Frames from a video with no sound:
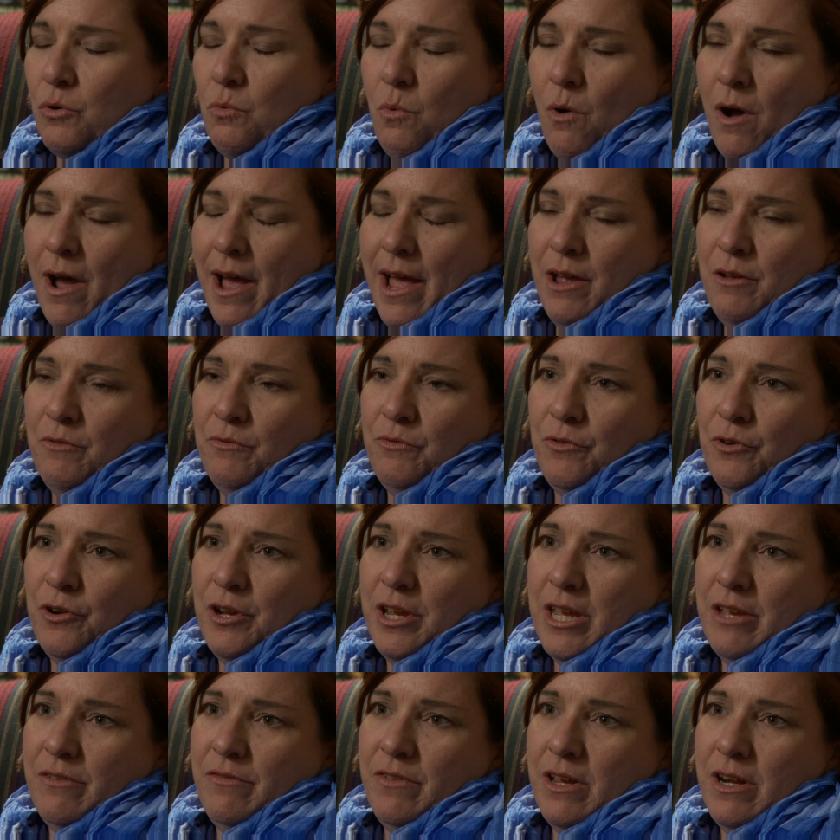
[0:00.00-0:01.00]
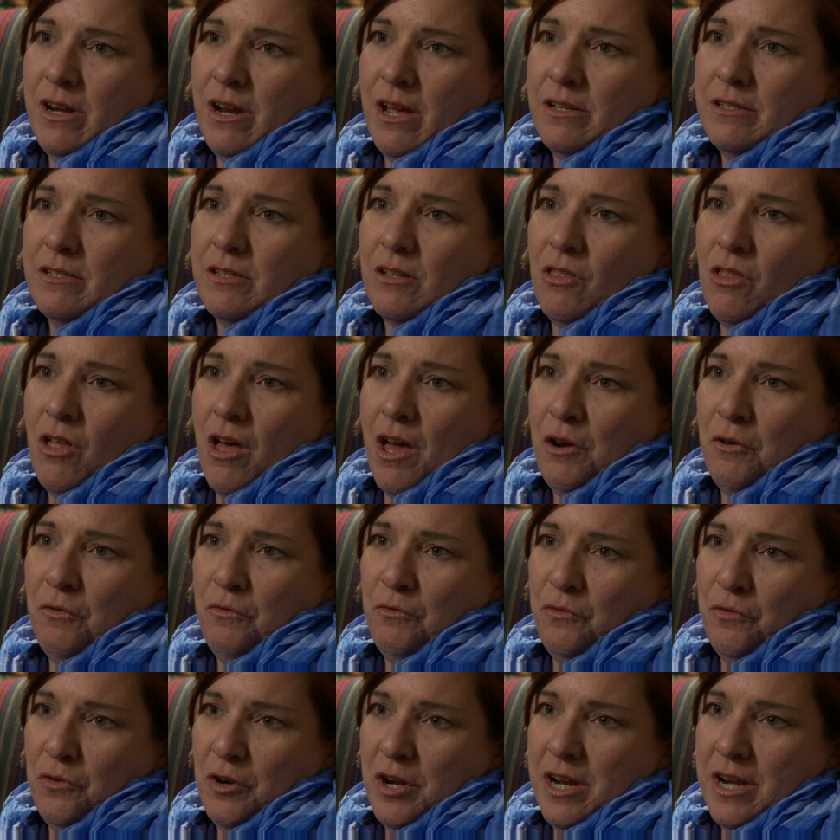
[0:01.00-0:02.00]
White for giving us a lot of
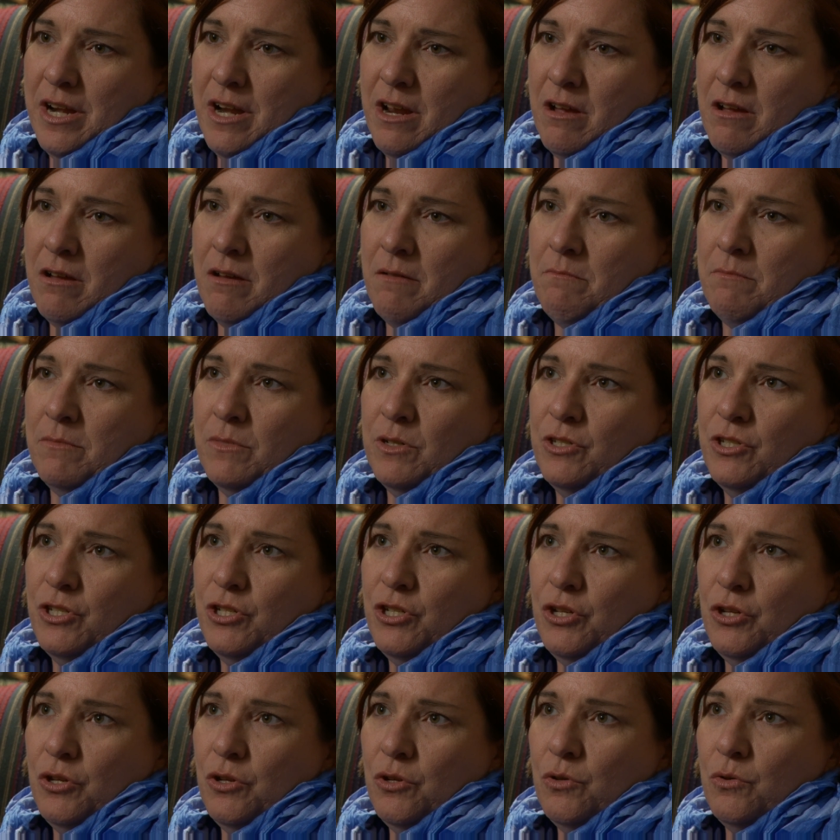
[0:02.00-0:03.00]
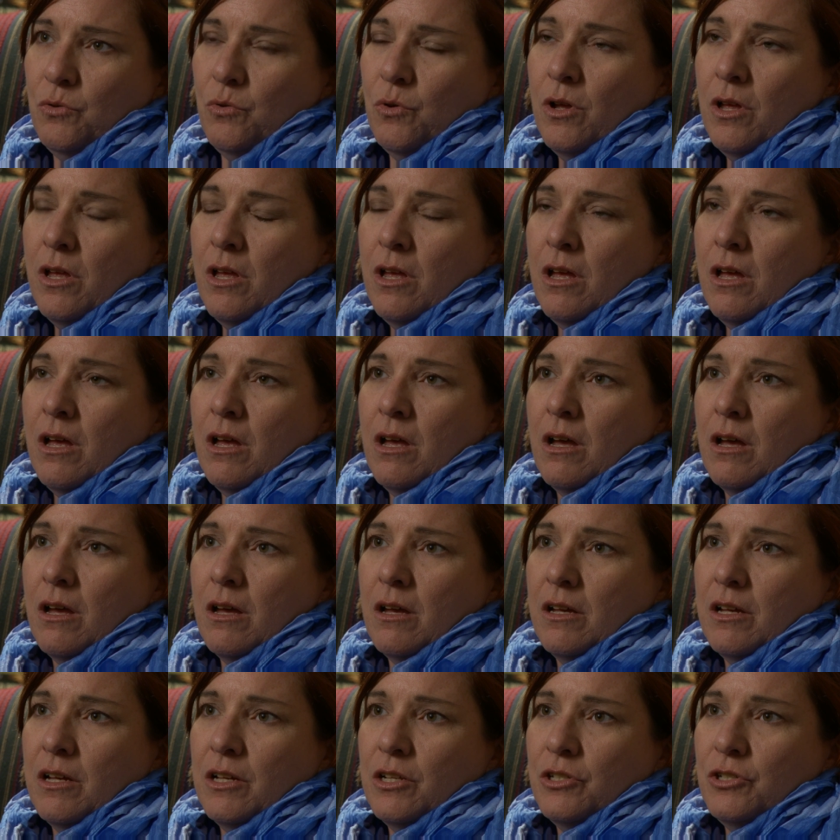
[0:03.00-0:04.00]
freedom to
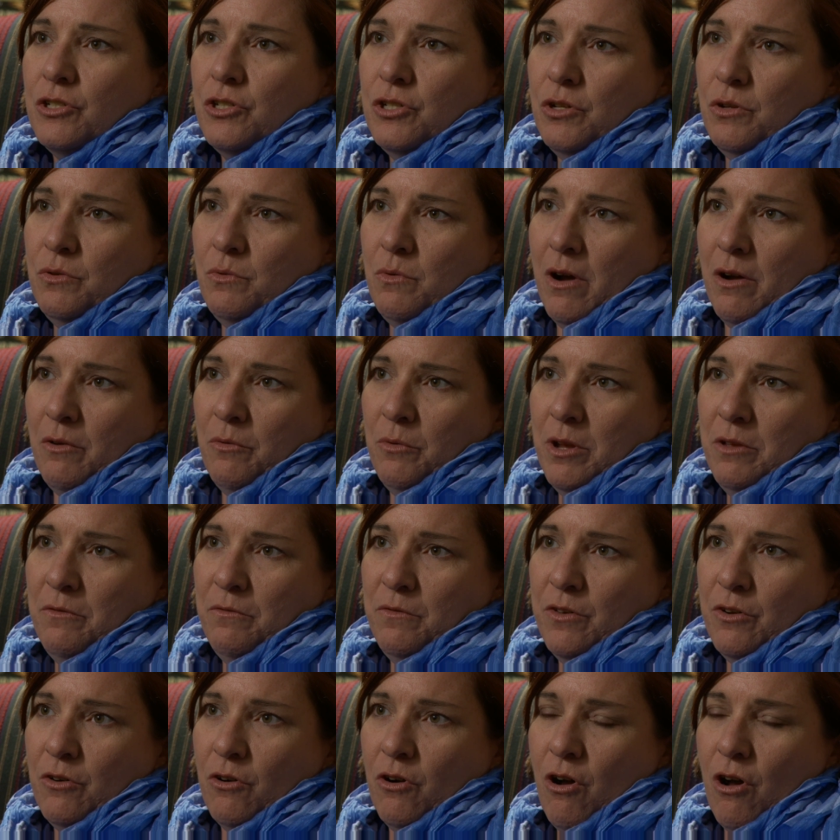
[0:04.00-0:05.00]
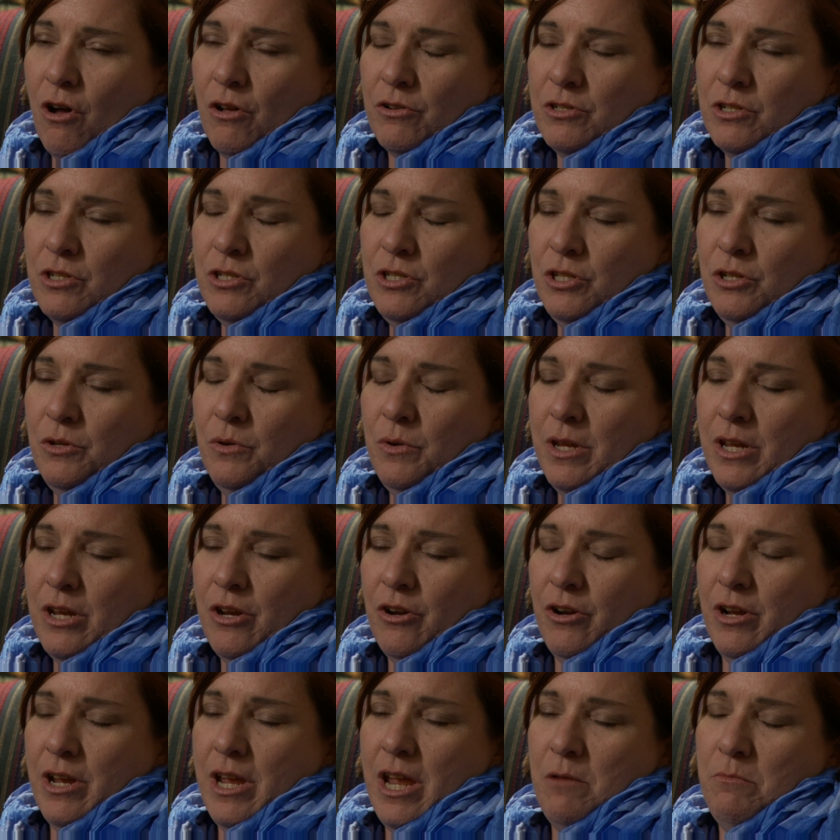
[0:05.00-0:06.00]
do what we feel called to do
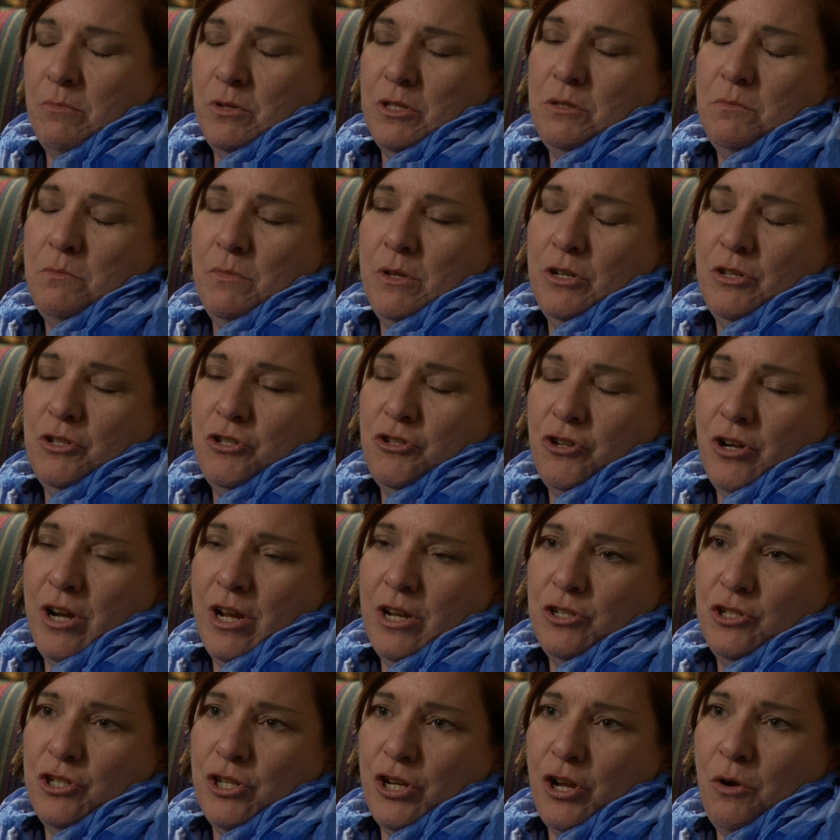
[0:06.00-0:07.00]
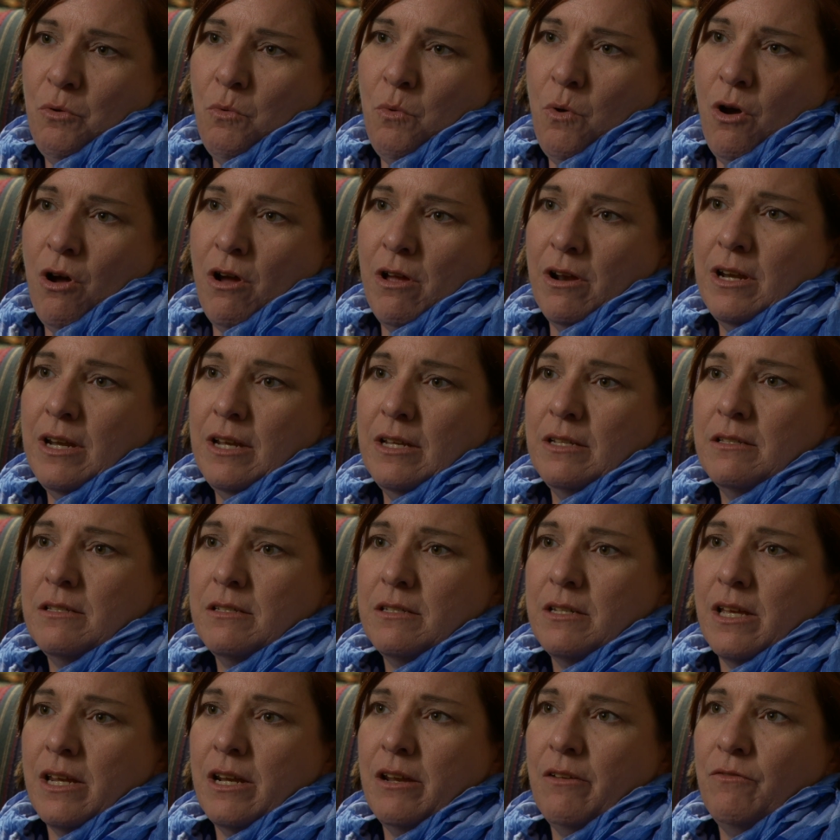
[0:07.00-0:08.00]
here in campus ministry at Chowan
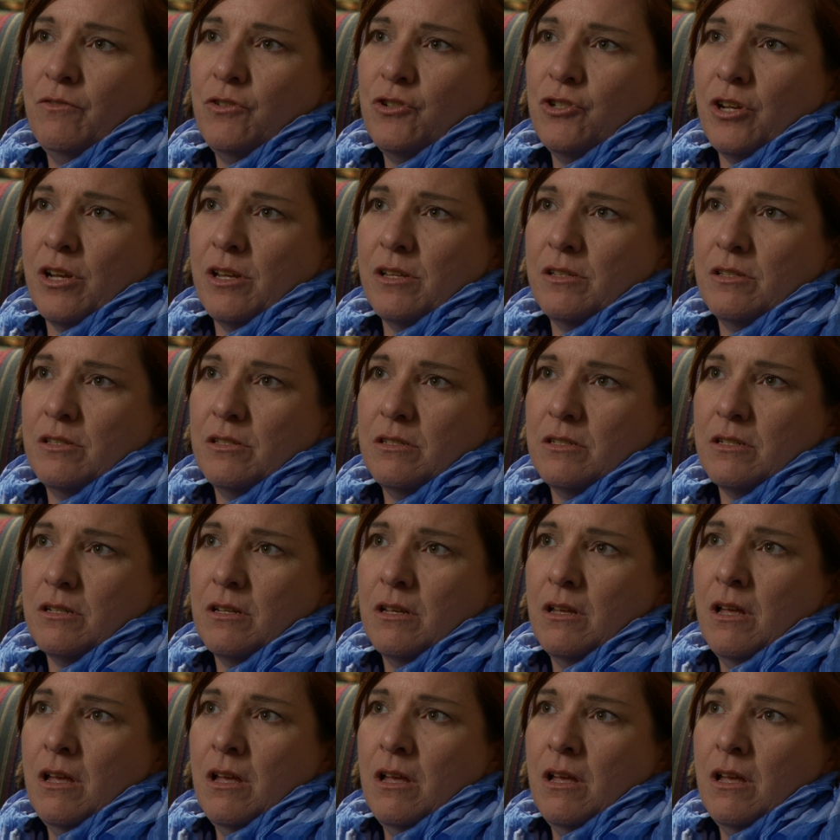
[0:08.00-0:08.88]
instead of just